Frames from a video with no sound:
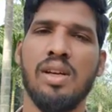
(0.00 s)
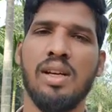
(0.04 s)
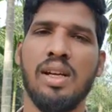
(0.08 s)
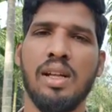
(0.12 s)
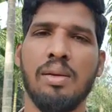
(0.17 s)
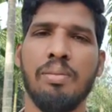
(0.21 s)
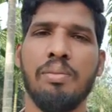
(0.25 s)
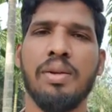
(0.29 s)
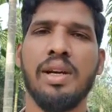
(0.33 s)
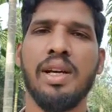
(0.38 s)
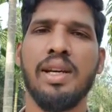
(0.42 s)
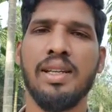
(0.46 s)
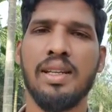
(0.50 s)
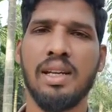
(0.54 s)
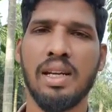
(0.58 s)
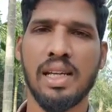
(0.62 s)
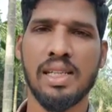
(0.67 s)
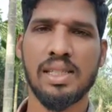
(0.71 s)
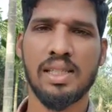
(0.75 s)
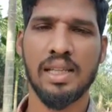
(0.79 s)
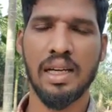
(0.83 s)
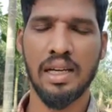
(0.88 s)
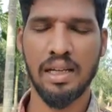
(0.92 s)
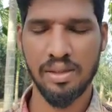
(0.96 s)
temperate
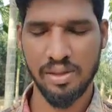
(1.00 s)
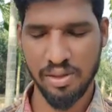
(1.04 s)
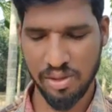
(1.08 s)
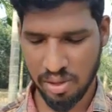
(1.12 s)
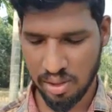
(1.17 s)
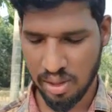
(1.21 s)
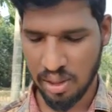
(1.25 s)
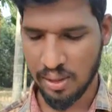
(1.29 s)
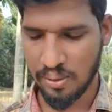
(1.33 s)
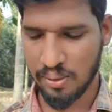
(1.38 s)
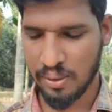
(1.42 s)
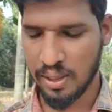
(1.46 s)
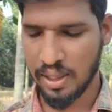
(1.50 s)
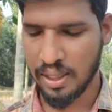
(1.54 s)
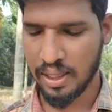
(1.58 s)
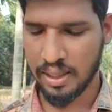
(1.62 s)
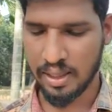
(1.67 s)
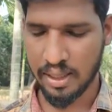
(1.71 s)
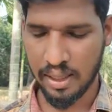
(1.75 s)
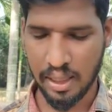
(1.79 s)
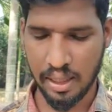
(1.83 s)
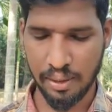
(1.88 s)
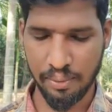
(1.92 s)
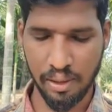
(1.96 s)
grassland. So that one here
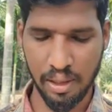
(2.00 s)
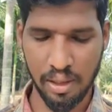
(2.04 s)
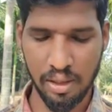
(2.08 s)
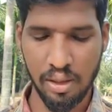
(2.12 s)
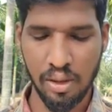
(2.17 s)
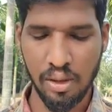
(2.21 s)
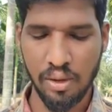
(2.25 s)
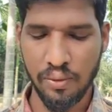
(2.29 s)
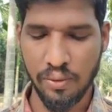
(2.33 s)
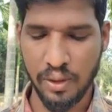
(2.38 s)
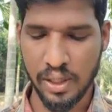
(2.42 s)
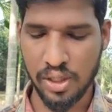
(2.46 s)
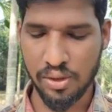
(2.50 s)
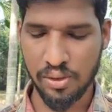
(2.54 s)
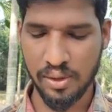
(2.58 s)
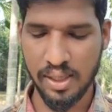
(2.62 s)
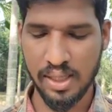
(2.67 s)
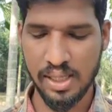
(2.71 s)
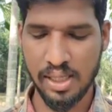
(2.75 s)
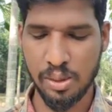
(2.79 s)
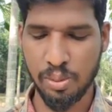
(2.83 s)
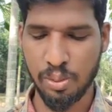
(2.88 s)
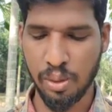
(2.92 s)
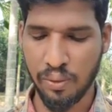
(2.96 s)
they given. First one
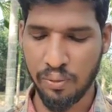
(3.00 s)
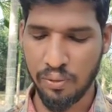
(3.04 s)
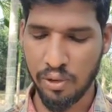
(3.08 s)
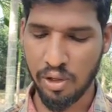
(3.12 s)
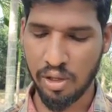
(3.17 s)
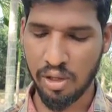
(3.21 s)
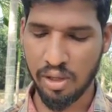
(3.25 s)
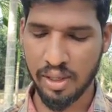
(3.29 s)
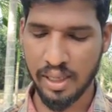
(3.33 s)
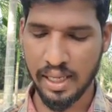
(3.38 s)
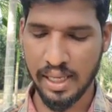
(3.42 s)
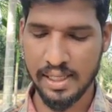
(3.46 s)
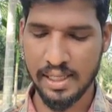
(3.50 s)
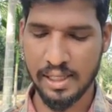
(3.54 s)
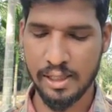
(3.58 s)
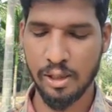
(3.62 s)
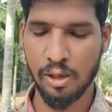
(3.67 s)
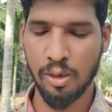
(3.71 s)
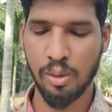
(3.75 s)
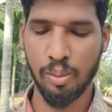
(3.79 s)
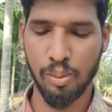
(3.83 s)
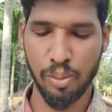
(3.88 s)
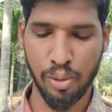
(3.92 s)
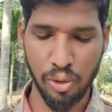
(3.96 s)
is buffalo grass,
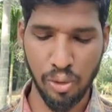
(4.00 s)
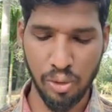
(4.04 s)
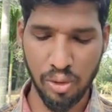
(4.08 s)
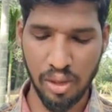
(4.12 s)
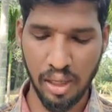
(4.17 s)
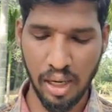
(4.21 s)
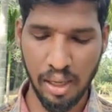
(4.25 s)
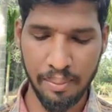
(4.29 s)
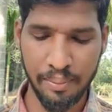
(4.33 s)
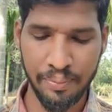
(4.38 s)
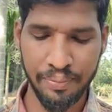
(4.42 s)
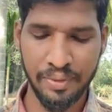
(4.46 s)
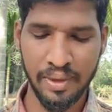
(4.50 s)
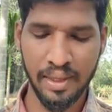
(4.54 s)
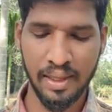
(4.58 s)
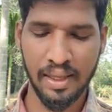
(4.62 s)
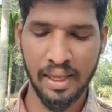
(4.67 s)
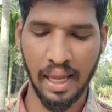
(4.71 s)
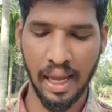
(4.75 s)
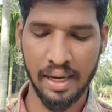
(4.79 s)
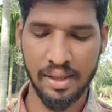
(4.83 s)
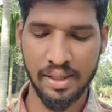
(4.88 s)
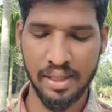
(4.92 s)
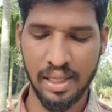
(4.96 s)
blue gram,
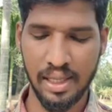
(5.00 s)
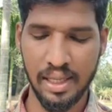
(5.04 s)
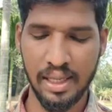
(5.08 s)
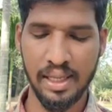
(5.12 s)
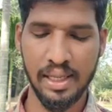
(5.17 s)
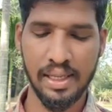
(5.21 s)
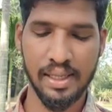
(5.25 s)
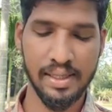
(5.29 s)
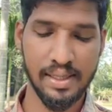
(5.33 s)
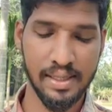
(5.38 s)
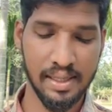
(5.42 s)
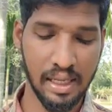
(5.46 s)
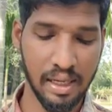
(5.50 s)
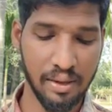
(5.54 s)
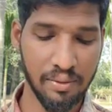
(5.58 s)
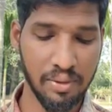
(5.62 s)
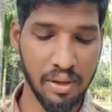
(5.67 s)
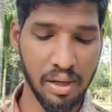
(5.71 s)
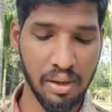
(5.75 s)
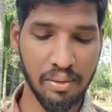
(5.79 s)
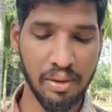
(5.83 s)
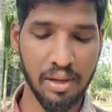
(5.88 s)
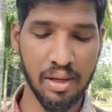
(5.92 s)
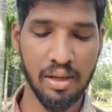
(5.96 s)
cacti,
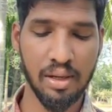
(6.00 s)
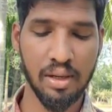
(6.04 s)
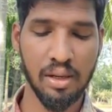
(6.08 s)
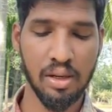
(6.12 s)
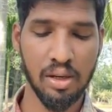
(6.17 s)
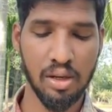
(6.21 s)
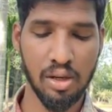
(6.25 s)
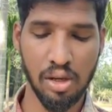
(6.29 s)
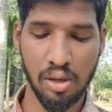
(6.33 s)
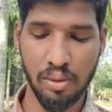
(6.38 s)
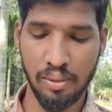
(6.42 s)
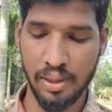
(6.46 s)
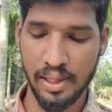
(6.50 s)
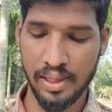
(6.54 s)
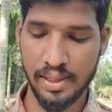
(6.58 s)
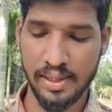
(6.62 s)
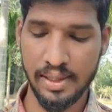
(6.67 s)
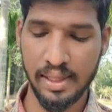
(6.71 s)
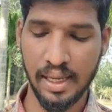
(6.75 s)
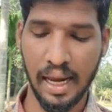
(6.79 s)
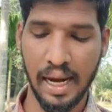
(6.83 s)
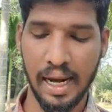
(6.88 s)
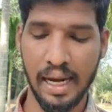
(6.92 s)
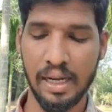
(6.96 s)
sunflower,
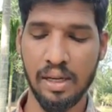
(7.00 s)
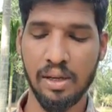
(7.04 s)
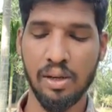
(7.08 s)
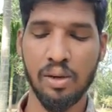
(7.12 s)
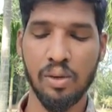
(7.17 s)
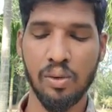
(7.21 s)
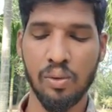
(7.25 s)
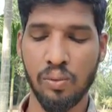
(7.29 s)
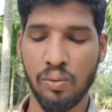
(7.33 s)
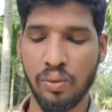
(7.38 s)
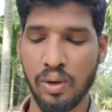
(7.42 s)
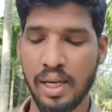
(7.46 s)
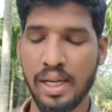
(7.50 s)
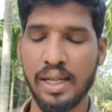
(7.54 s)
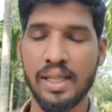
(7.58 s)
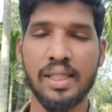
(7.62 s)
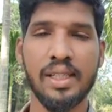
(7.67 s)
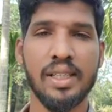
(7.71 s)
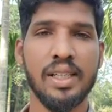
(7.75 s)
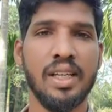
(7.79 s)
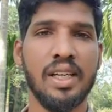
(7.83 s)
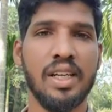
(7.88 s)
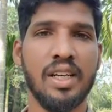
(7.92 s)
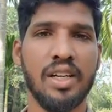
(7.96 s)
clovers and wild
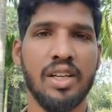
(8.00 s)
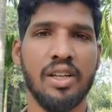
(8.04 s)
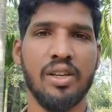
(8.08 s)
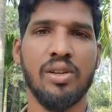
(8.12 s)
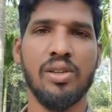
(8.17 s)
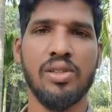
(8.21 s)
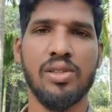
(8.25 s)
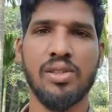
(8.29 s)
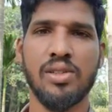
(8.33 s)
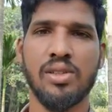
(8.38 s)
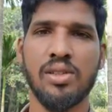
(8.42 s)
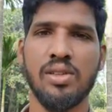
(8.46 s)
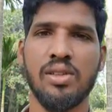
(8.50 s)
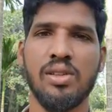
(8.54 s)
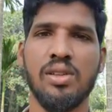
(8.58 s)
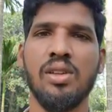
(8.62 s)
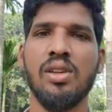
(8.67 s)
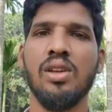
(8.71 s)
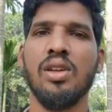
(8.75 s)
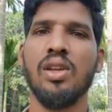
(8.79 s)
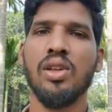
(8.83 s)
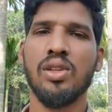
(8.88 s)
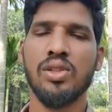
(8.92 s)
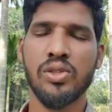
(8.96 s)
indigos.
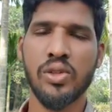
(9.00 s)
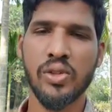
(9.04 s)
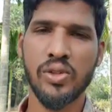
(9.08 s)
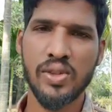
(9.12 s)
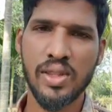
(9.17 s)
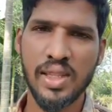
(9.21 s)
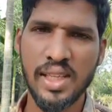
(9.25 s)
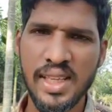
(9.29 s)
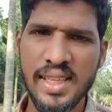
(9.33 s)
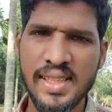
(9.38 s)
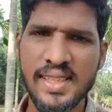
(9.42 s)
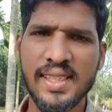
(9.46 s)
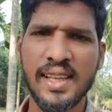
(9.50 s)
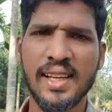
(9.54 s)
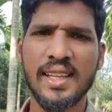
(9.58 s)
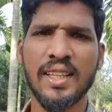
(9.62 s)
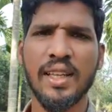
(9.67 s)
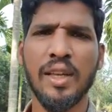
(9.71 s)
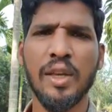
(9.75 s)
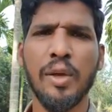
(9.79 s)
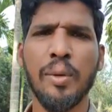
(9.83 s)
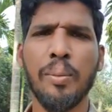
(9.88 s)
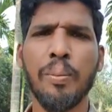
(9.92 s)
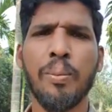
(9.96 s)
So these are
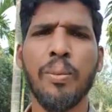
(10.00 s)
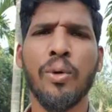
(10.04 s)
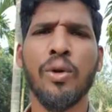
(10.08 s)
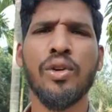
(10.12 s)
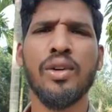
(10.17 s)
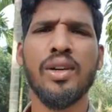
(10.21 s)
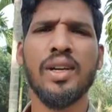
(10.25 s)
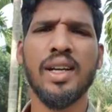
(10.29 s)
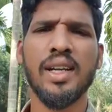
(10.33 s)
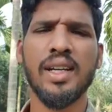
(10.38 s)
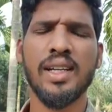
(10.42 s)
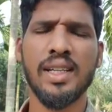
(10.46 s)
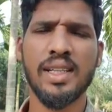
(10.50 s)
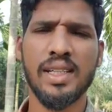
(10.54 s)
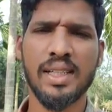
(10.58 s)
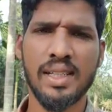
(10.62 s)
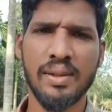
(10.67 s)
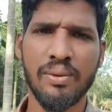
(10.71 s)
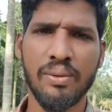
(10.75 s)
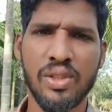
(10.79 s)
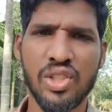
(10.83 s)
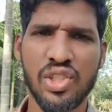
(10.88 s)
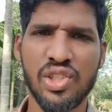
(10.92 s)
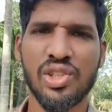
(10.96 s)
the important
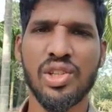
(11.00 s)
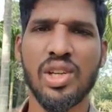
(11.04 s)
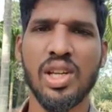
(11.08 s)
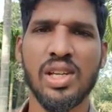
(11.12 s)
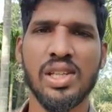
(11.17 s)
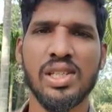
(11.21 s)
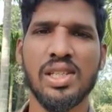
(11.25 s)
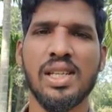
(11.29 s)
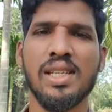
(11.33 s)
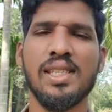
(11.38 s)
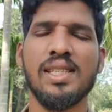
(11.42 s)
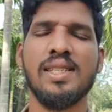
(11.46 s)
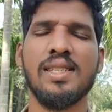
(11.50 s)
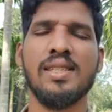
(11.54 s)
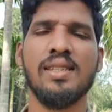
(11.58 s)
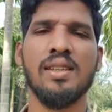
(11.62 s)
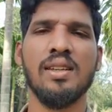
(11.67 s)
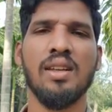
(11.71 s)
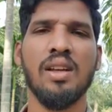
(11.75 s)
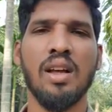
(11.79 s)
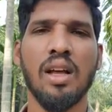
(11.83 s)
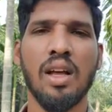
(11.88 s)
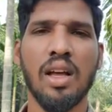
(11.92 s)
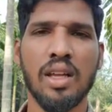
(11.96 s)
vegetations
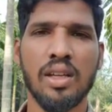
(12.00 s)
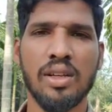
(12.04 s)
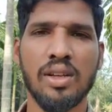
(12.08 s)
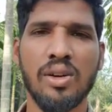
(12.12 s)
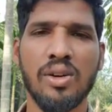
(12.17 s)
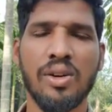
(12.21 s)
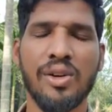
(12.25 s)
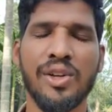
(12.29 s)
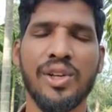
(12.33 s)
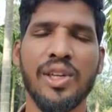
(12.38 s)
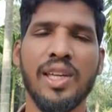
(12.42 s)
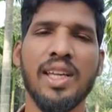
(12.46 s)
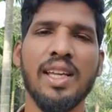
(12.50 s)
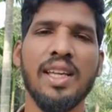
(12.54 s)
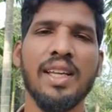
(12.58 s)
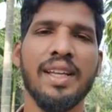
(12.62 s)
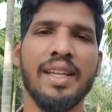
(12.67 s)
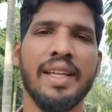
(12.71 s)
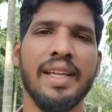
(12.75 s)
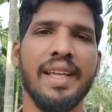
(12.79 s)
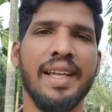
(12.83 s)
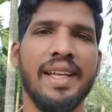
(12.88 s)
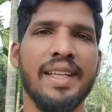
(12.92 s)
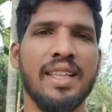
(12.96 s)
are growing
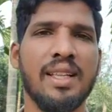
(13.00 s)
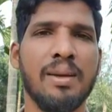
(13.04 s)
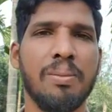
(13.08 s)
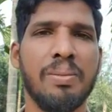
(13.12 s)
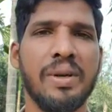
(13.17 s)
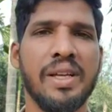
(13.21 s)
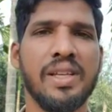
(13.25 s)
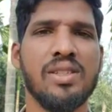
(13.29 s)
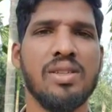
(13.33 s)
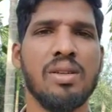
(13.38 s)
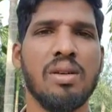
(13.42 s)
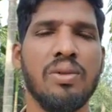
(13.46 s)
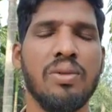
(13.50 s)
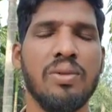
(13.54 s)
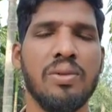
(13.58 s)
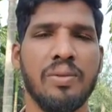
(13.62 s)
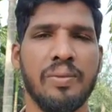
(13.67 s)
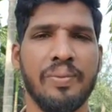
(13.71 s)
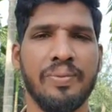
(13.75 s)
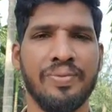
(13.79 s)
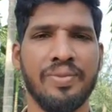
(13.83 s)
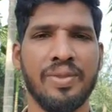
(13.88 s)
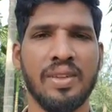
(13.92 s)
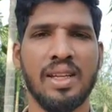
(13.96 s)
in the place of
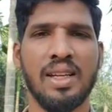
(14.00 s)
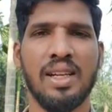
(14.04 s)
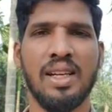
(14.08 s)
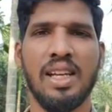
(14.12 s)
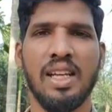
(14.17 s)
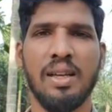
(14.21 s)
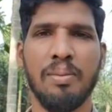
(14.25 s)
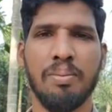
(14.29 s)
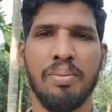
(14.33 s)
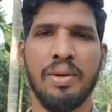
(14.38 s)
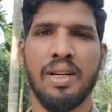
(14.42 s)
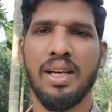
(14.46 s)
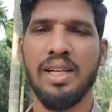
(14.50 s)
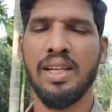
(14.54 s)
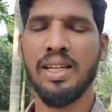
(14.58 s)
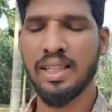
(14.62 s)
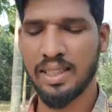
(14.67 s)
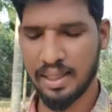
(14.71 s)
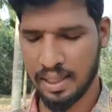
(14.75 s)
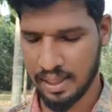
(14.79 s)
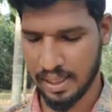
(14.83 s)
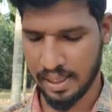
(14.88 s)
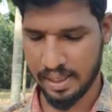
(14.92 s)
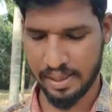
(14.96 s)
temperate
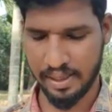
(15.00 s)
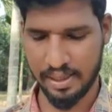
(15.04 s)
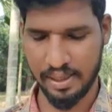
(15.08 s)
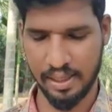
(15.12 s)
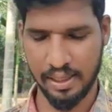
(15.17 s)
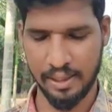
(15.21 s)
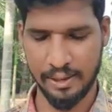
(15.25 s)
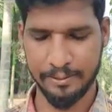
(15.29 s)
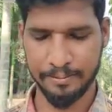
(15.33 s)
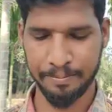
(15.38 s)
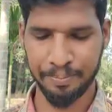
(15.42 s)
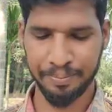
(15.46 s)
grassland.